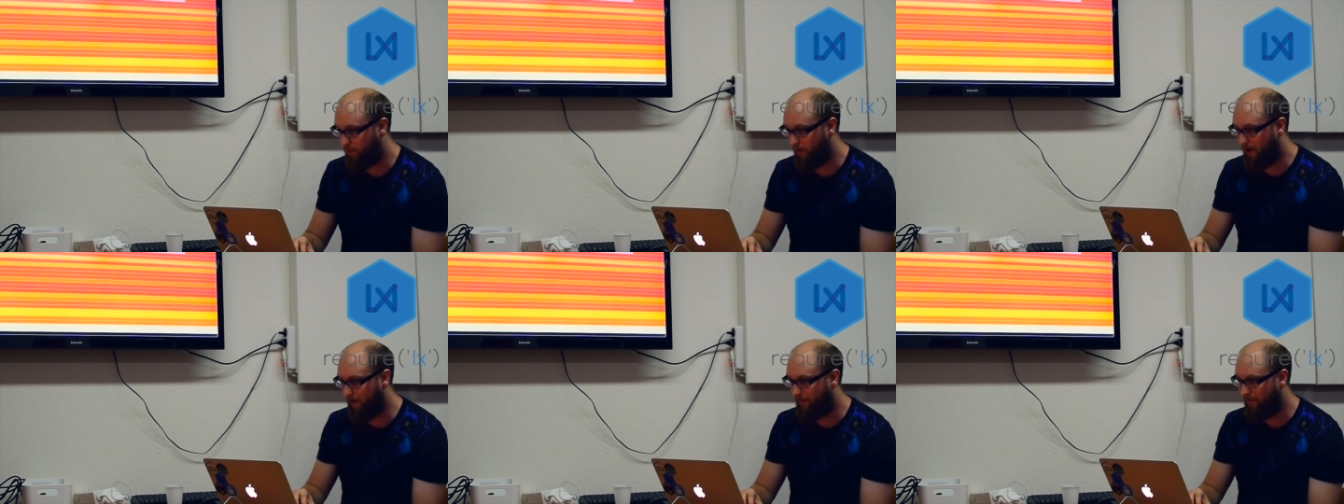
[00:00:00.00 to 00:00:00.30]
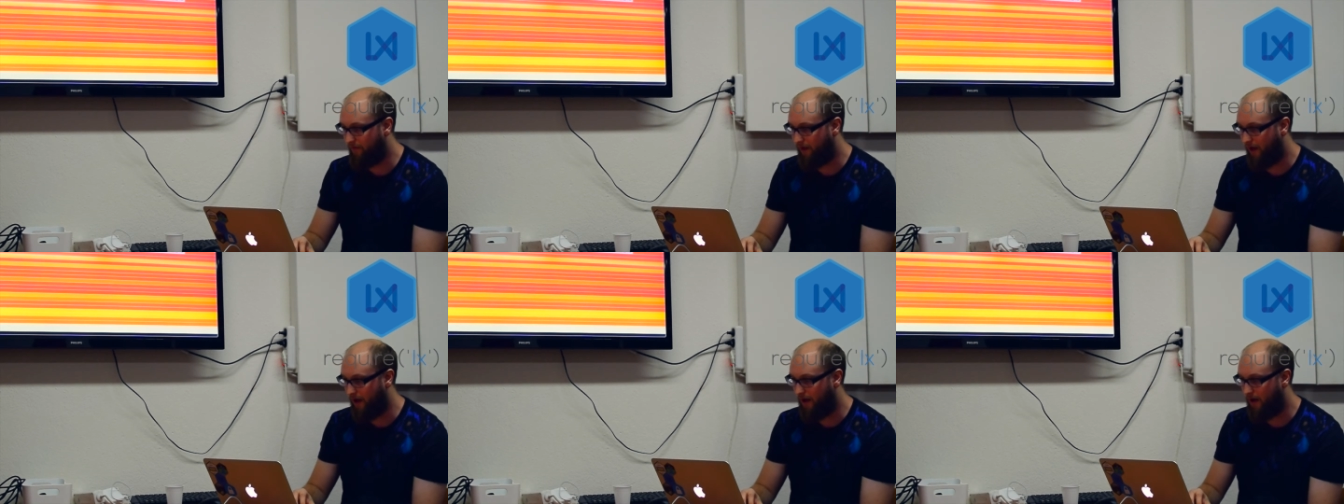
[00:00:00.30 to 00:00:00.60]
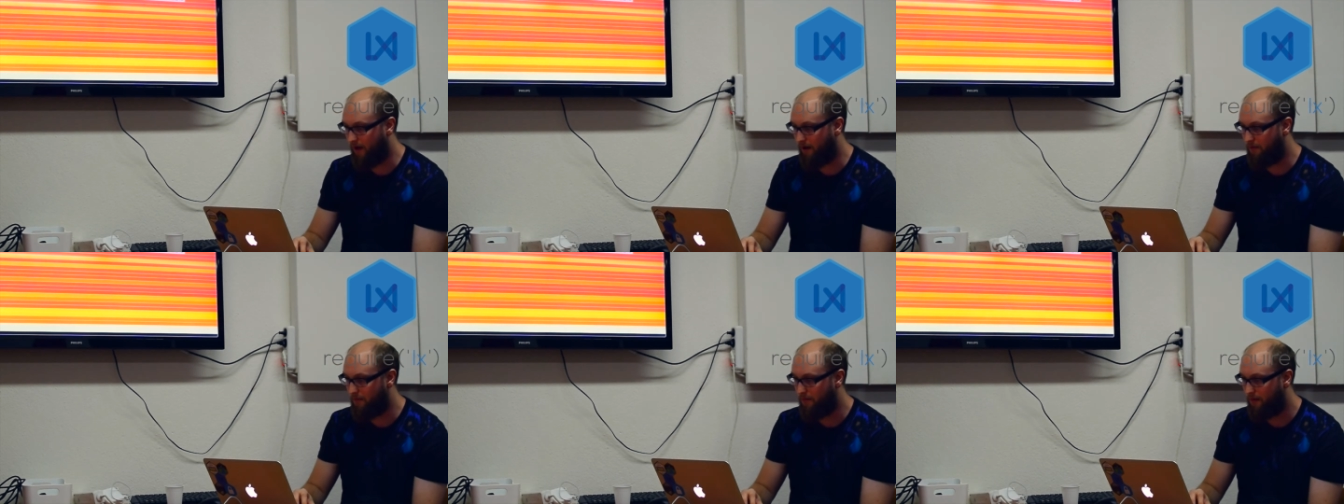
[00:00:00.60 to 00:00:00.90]
with
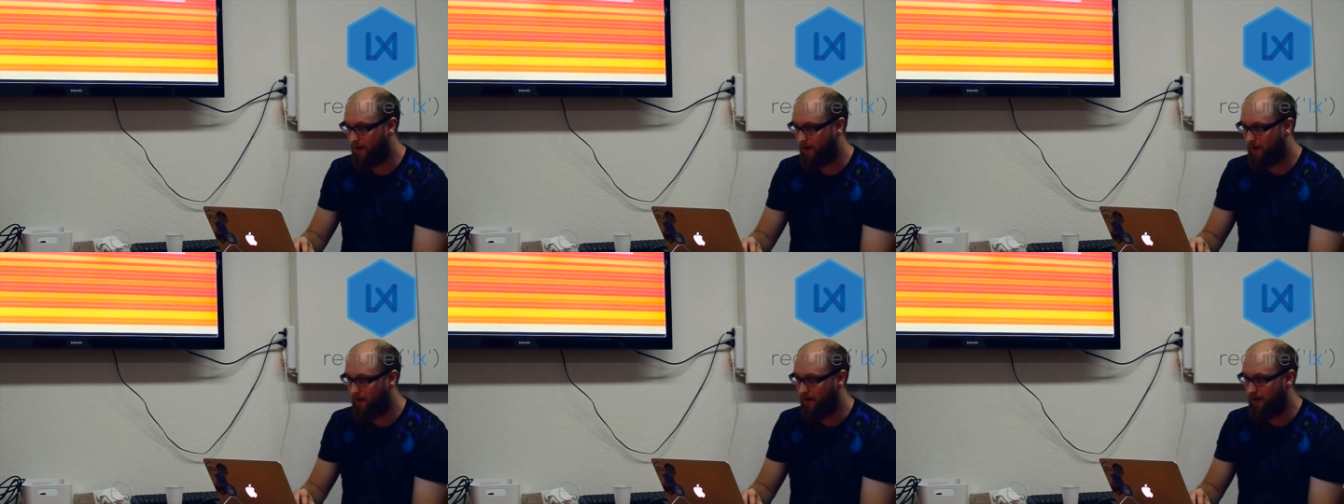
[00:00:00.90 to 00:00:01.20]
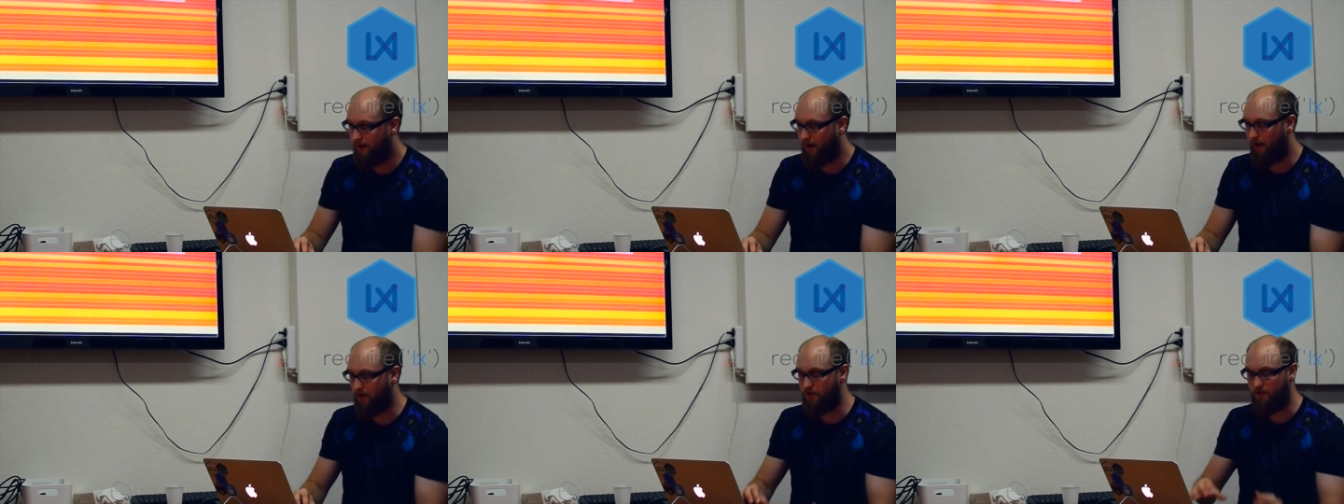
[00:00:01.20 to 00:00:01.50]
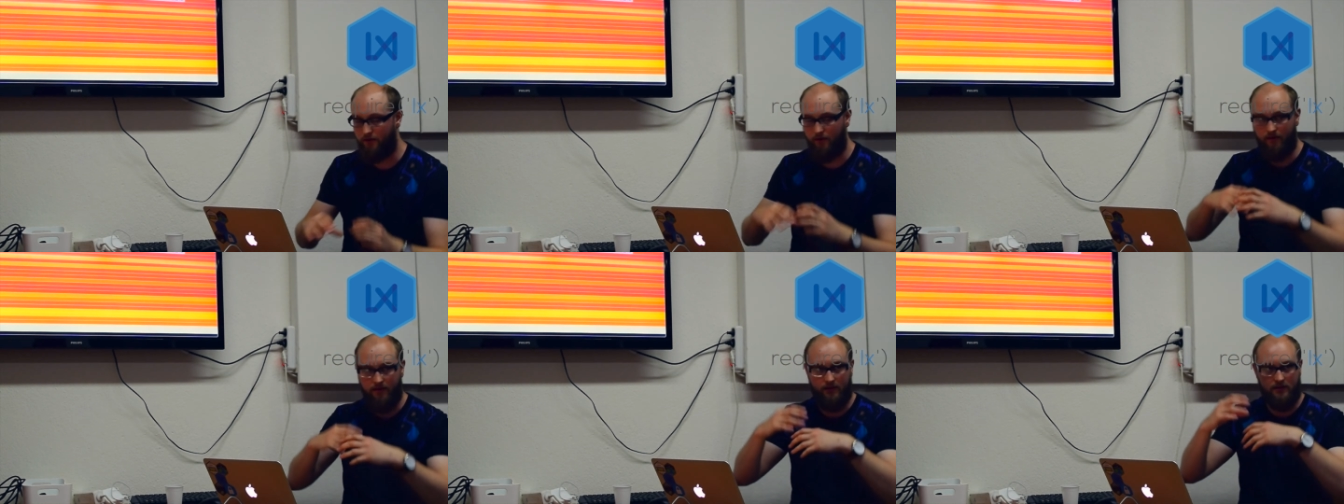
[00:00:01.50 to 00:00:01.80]

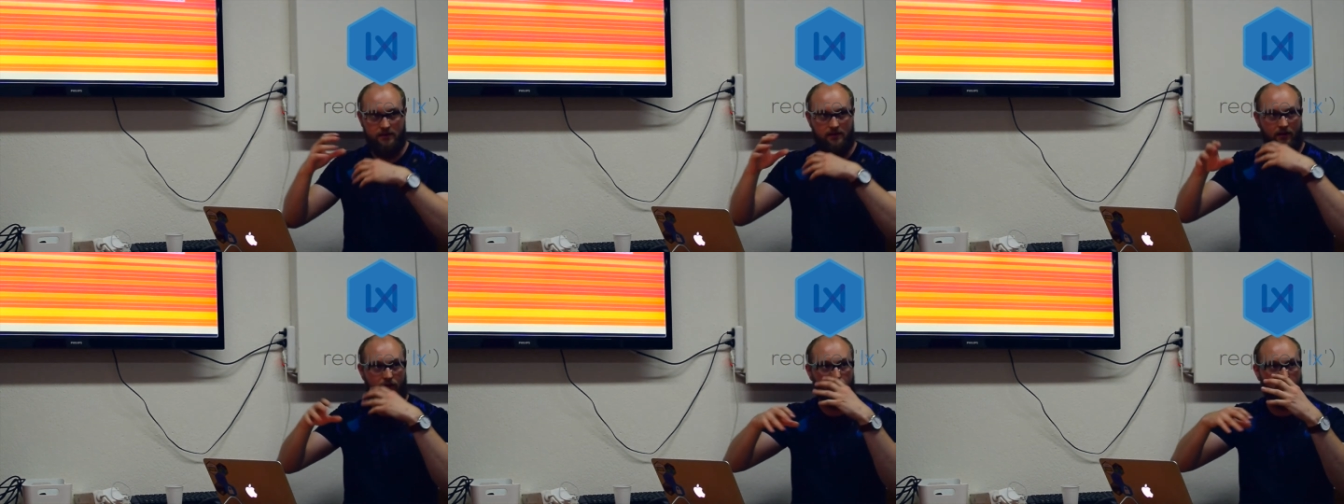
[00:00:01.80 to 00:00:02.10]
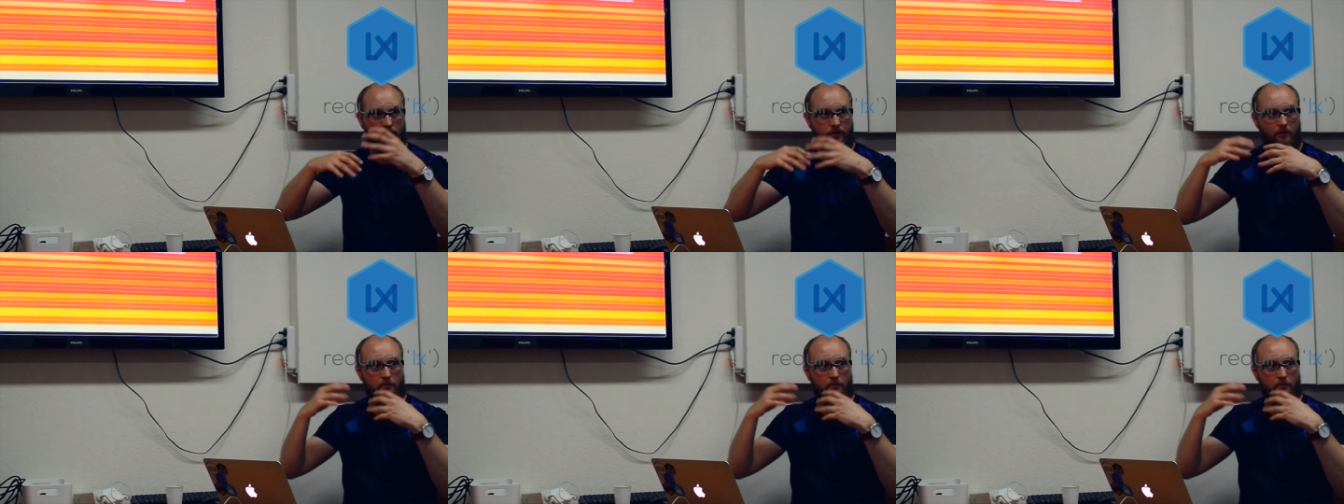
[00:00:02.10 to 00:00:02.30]
doing stuff with